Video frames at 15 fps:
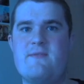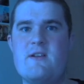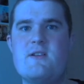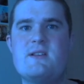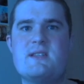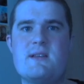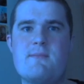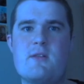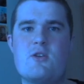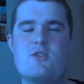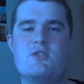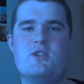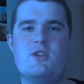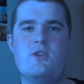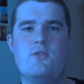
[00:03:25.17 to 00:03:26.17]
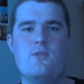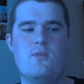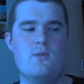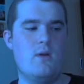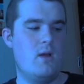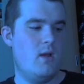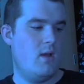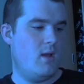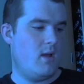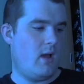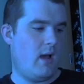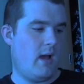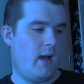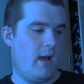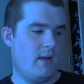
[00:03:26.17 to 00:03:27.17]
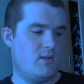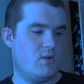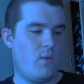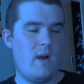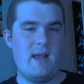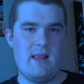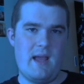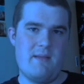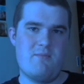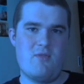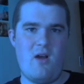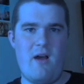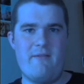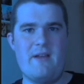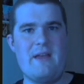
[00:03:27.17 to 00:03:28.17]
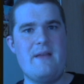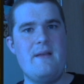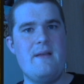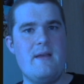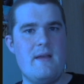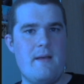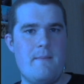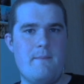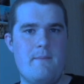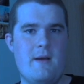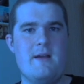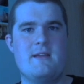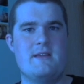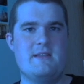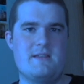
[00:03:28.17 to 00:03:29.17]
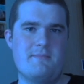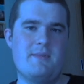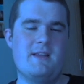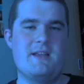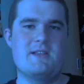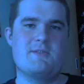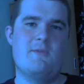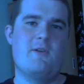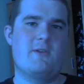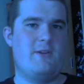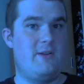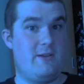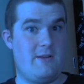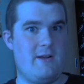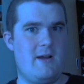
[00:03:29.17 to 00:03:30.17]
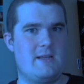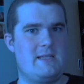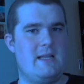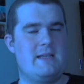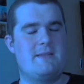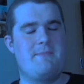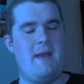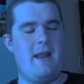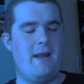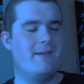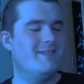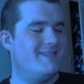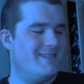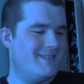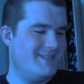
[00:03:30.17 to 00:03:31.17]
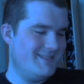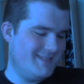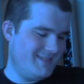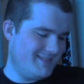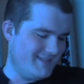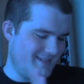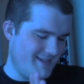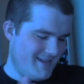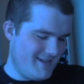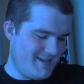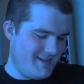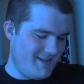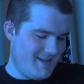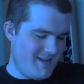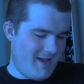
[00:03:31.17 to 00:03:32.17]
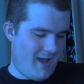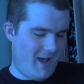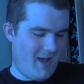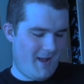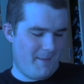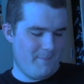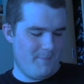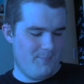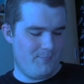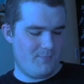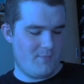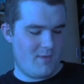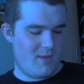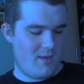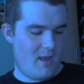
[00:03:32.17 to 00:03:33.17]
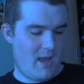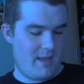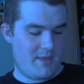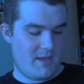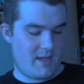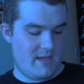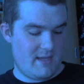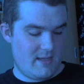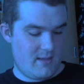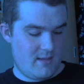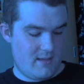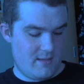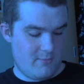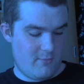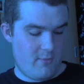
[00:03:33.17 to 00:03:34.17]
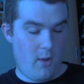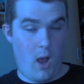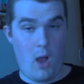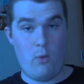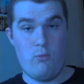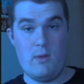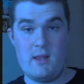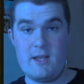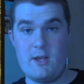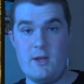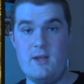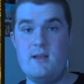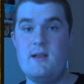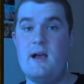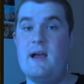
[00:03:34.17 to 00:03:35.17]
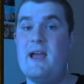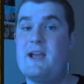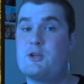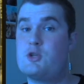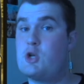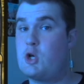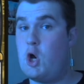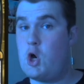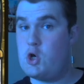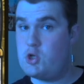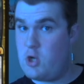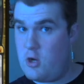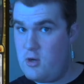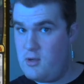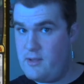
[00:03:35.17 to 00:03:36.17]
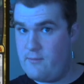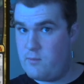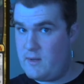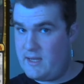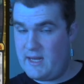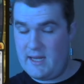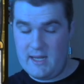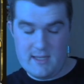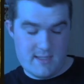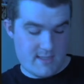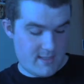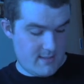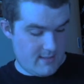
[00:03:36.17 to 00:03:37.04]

Very similar to Twilight Prophet, but he's a Planeswalker and costs less mana. I think he really good. Extra card draw if we need it.